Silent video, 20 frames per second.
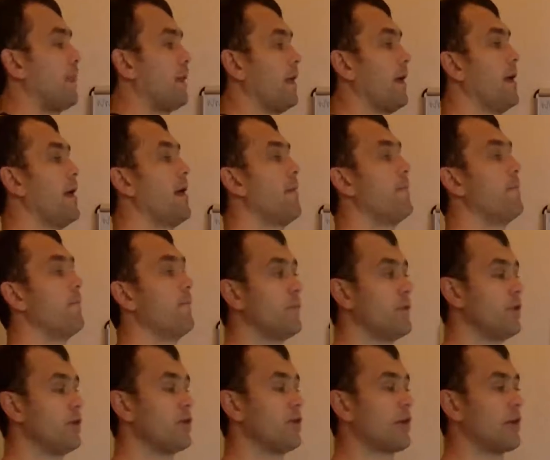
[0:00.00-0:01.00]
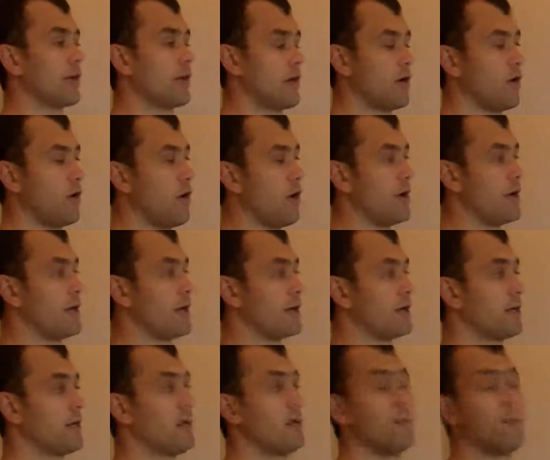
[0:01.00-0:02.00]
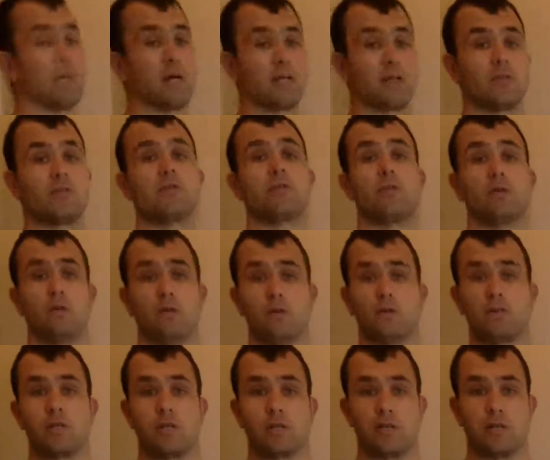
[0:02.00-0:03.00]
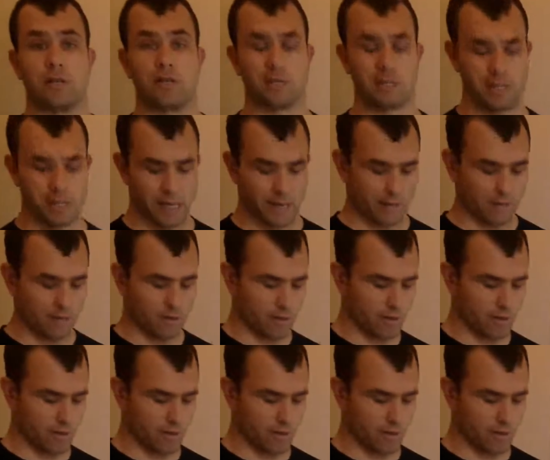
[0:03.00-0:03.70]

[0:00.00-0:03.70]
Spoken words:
go higher, but till a certain extent.